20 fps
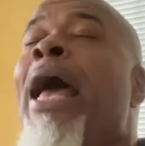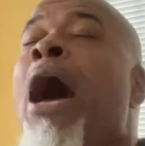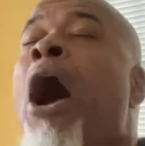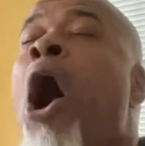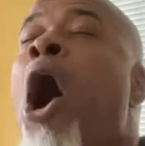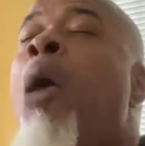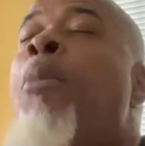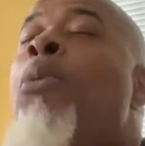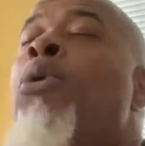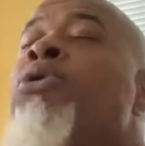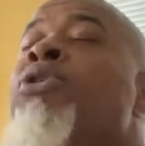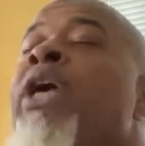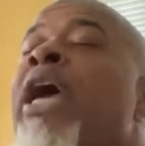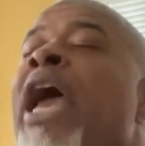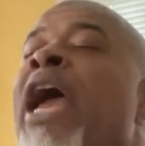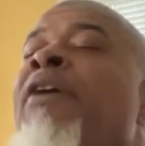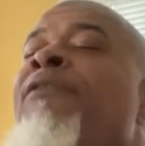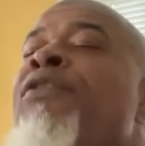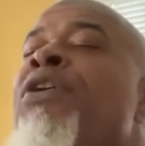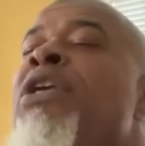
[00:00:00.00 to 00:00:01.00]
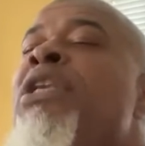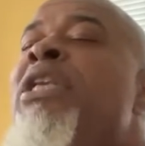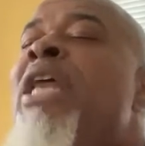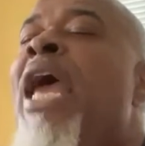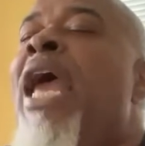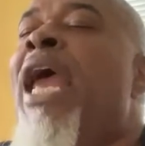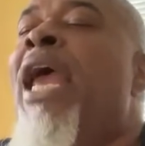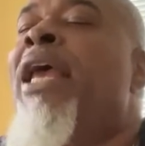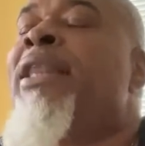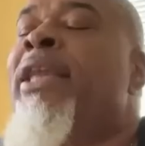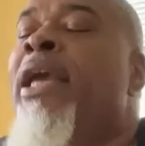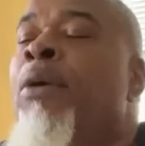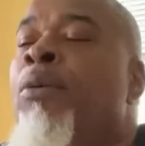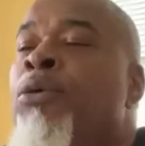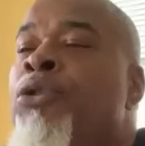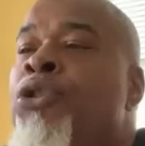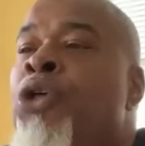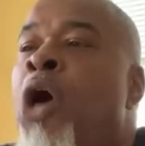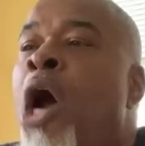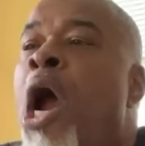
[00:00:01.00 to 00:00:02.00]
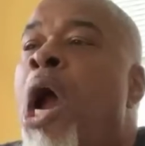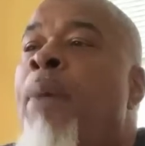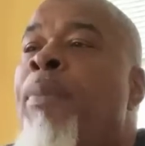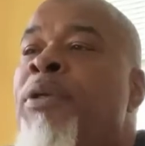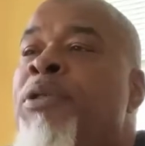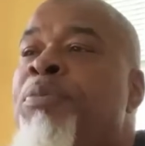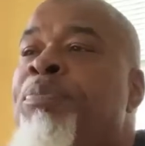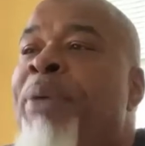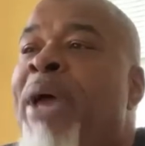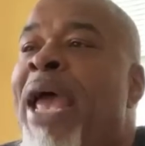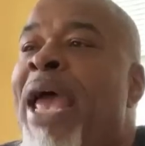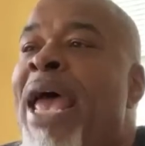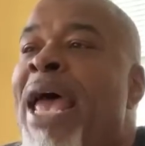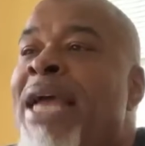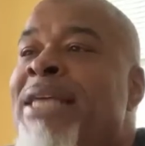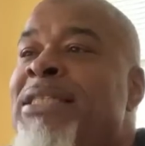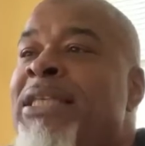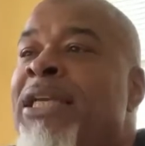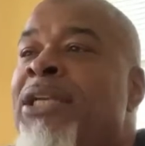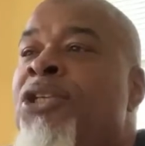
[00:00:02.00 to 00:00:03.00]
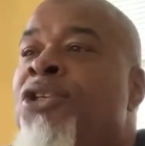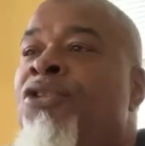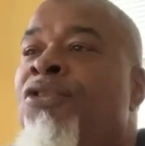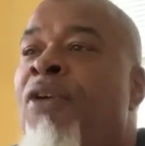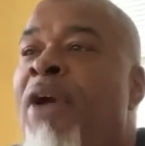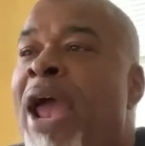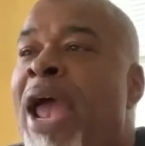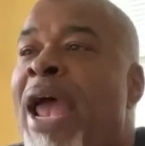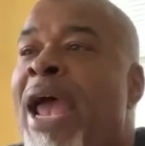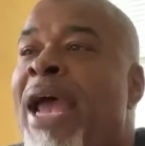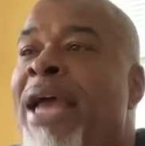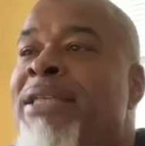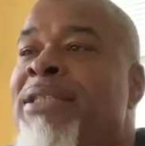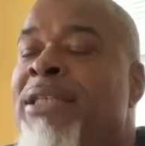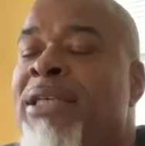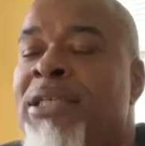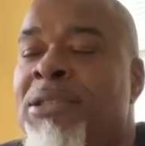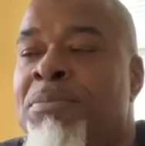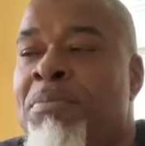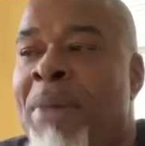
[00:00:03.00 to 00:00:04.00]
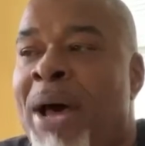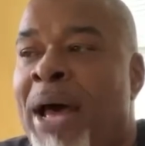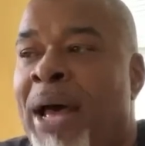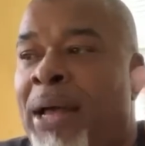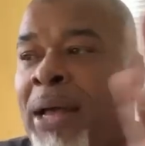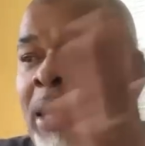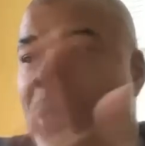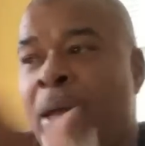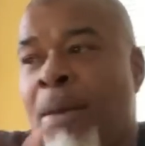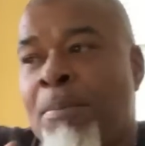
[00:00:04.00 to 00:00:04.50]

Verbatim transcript: almost every day there was garbage bags and trash because my